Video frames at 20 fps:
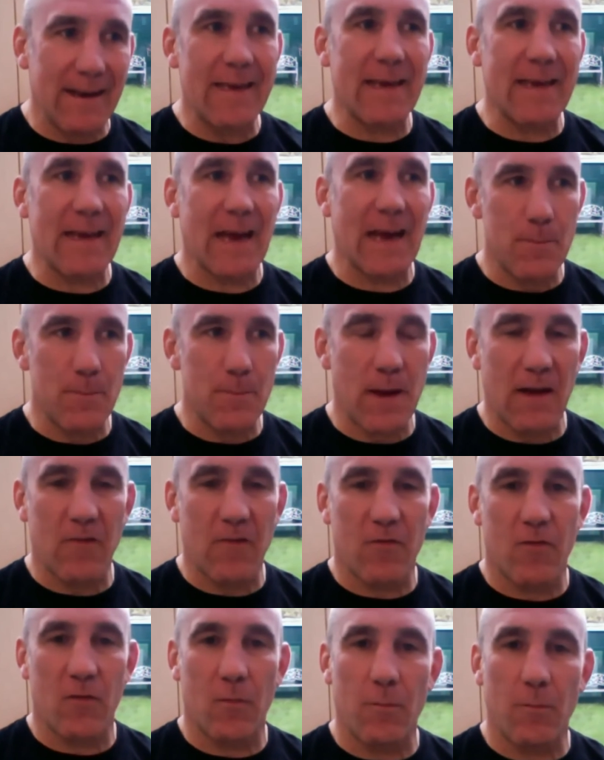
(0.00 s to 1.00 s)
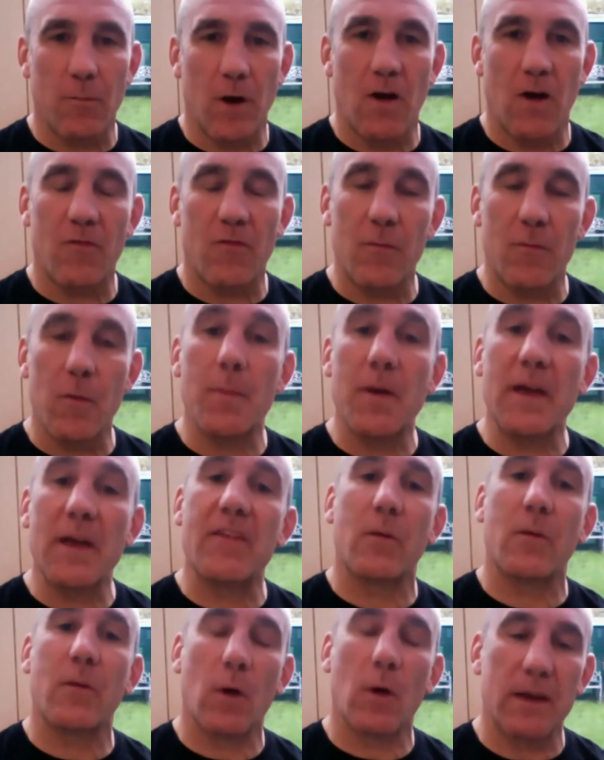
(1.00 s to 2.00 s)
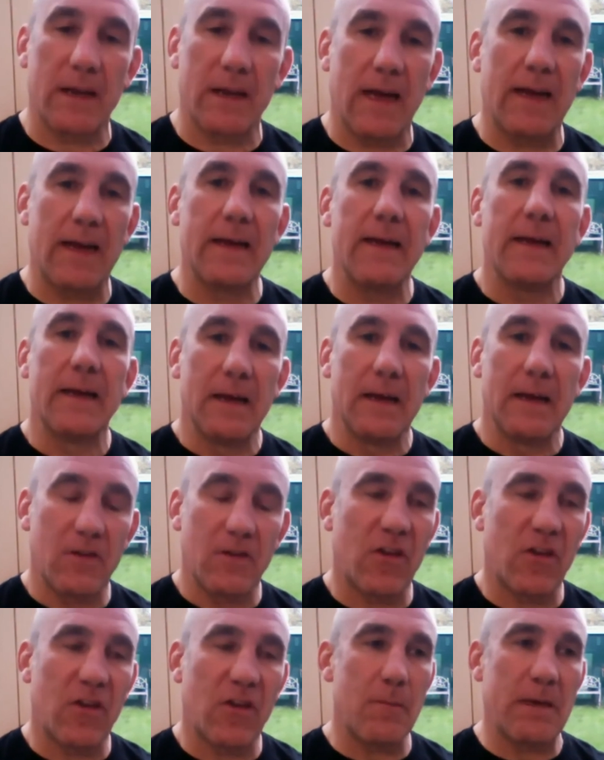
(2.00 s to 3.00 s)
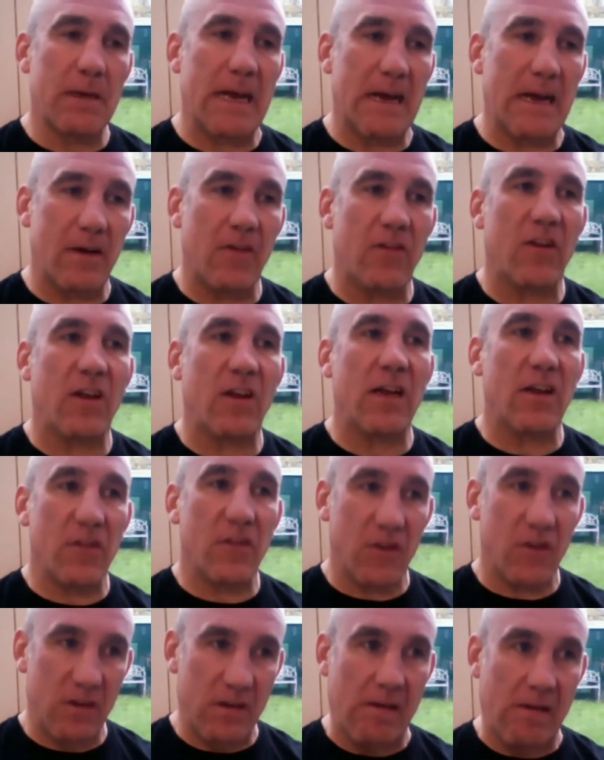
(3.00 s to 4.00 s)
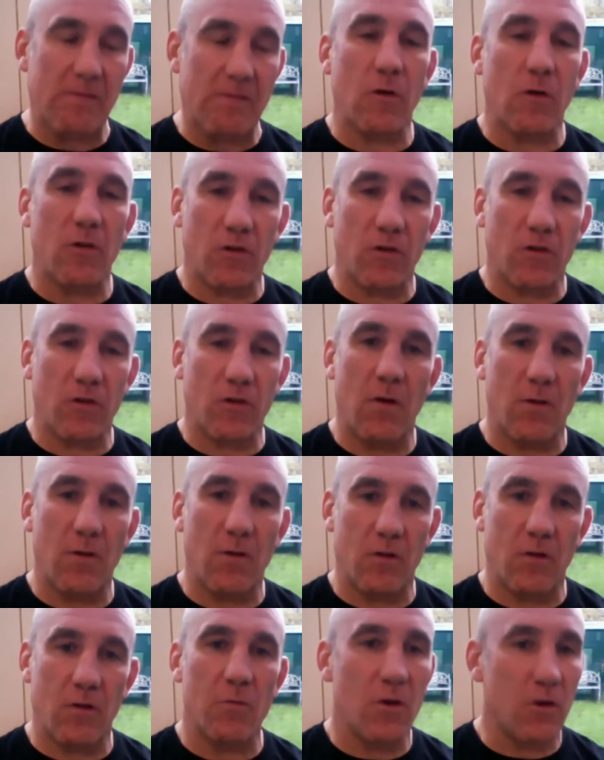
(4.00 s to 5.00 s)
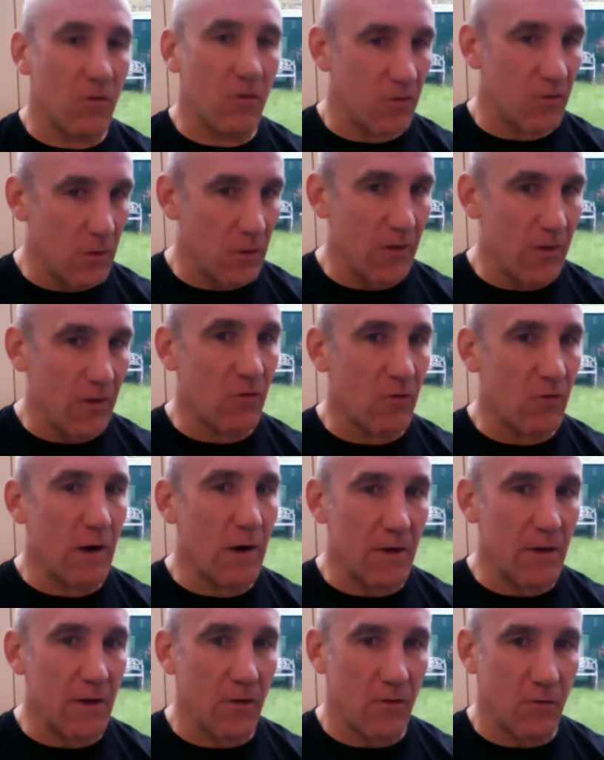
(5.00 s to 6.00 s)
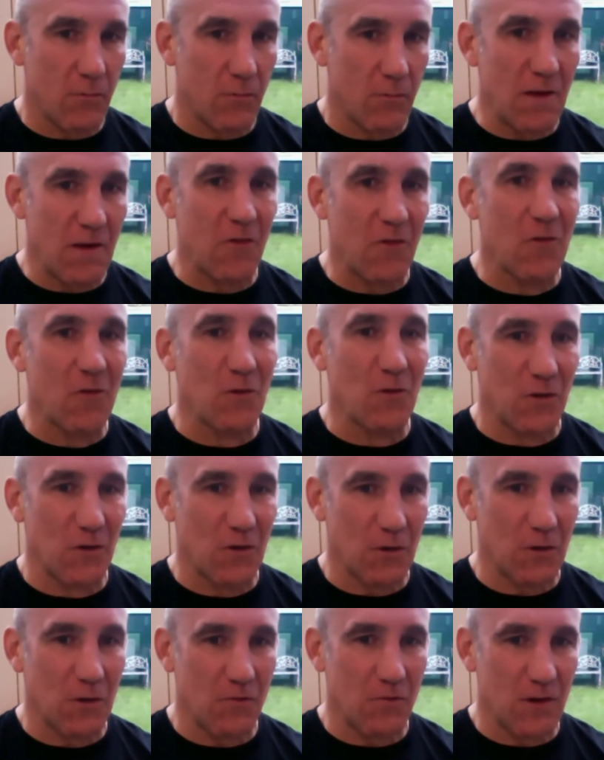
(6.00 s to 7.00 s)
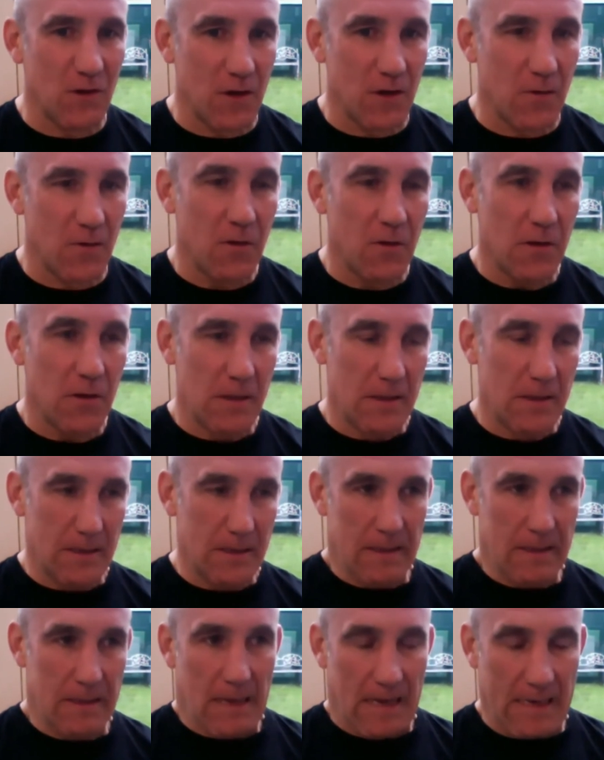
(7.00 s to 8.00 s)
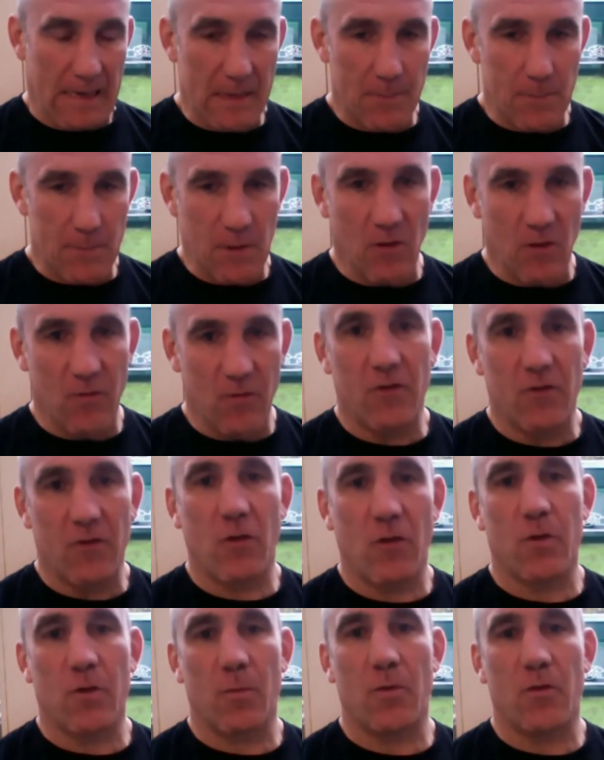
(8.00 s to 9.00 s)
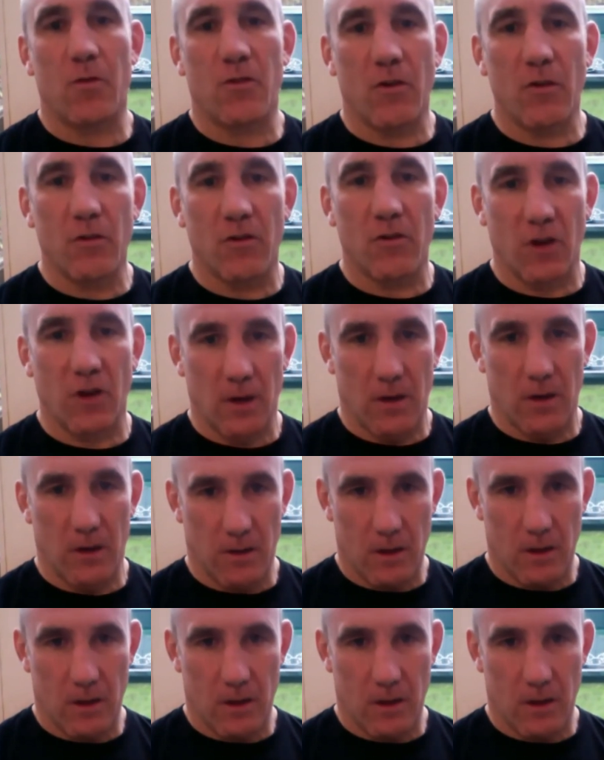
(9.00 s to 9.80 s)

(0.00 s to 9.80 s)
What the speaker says: he came back from a meeting one day and sat me down and said, listen, I've got some news for you. It's great news for me. It's not so good for you. And he'd been offered a job as a producer,